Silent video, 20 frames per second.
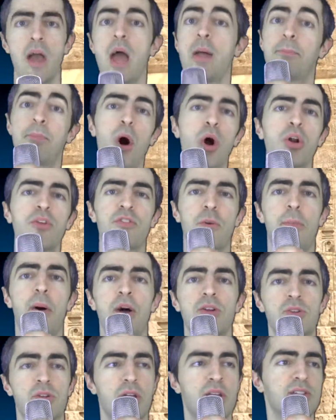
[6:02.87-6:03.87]
And part of the
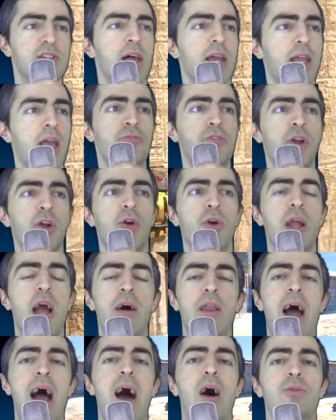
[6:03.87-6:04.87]
puzzle is like figuring
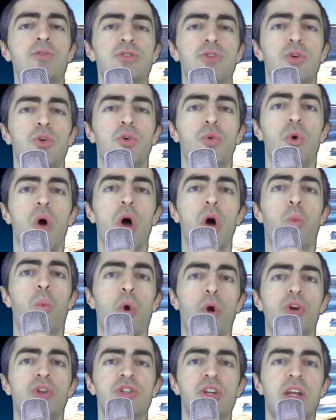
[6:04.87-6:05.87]
out how to
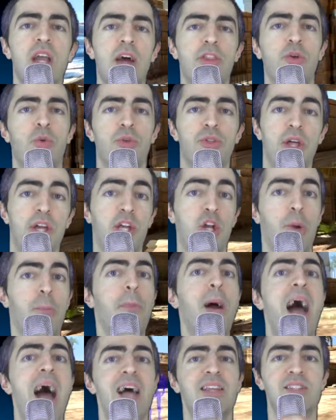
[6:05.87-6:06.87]
work together with like your
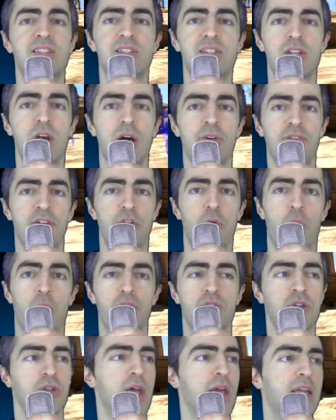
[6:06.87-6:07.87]
past self in
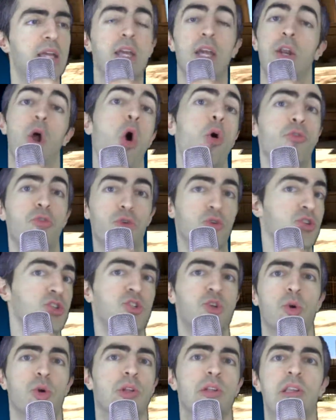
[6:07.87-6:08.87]
order to like get over a
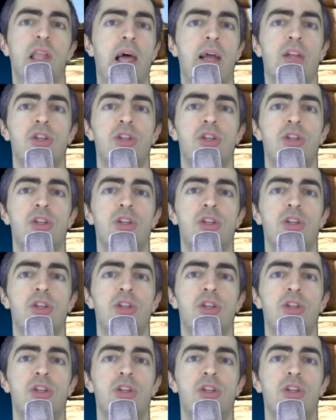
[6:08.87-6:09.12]
certain